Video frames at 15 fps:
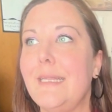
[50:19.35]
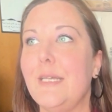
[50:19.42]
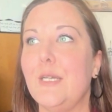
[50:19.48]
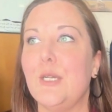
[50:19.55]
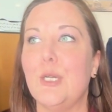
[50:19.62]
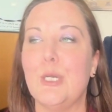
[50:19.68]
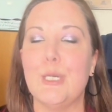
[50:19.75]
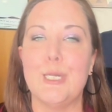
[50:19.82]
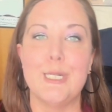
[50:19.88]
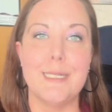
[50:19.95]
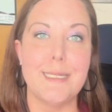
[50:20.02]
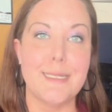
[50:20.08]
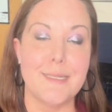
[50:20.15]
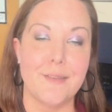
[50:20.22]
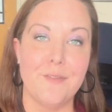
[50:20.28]
the
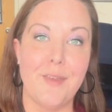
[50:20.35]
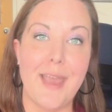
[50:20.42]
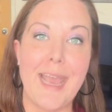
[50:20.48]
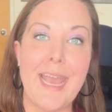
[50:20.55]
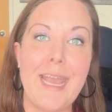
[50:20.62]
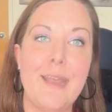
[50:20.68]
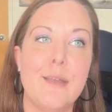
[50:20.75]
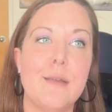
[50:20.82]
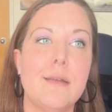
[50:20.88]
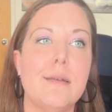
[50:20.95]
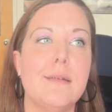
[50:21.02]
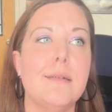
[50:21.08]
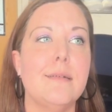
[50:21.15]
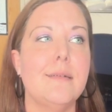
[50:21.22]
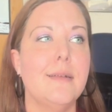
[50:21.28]
currents of
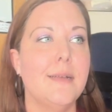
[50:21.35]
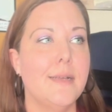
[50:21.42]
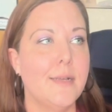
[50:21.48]
air,